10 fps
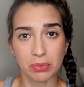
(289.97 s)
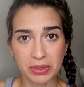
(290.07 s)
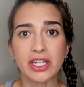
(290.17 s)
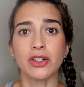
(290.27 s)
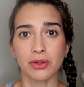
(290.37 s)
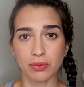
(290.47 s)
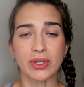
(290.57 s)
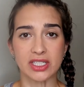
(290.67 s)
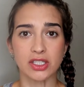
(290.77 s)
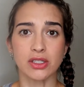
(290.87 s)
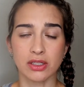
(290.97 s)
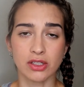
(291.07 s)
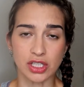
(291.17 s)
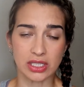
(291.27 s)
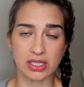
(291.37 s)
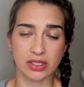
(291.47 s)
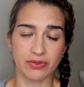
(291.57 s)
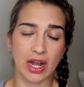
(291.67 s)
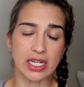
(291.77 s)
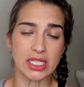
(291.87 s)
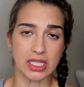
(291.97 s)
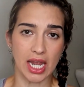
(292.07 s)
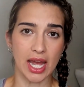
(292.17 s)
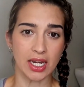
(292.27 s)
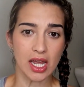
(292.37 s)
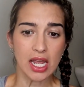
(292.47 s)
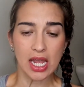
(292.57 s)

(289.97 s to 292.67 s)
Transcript: Peter was Jesus' friend again,